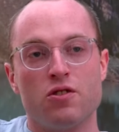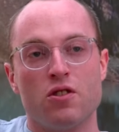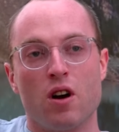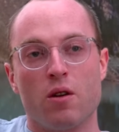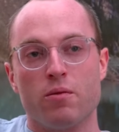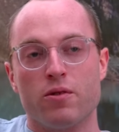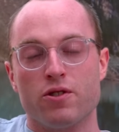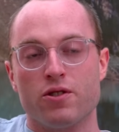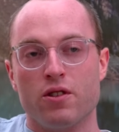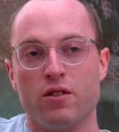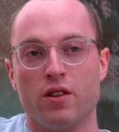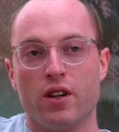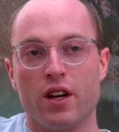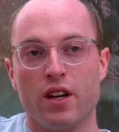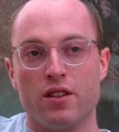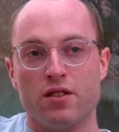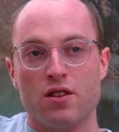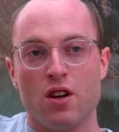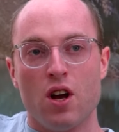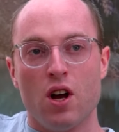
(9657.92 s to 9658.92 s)
Chopper
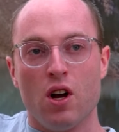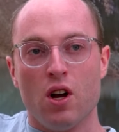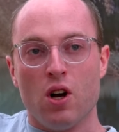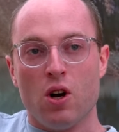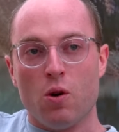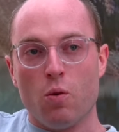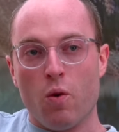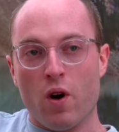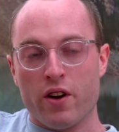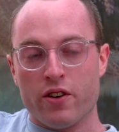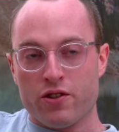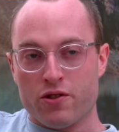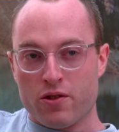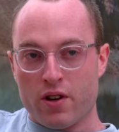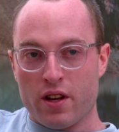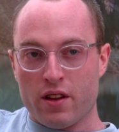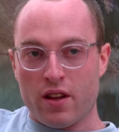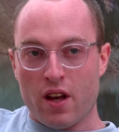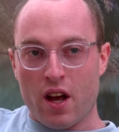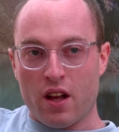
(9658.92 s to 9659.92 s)
Showcase, one
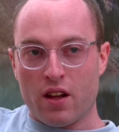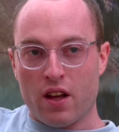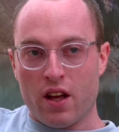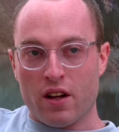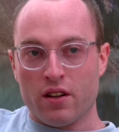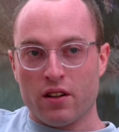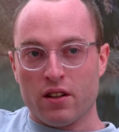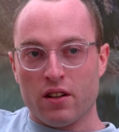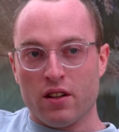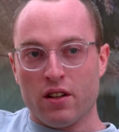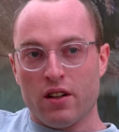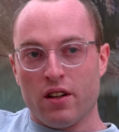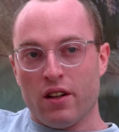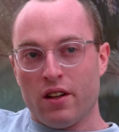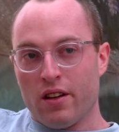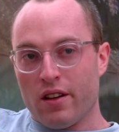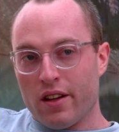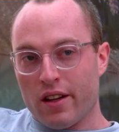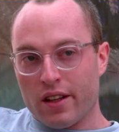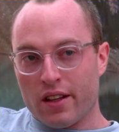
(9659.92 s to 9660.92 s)
shred that letter.
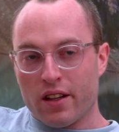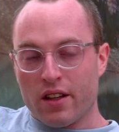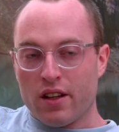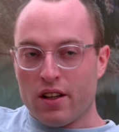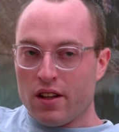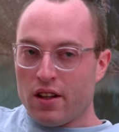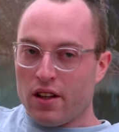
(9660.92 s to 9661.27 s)
Like...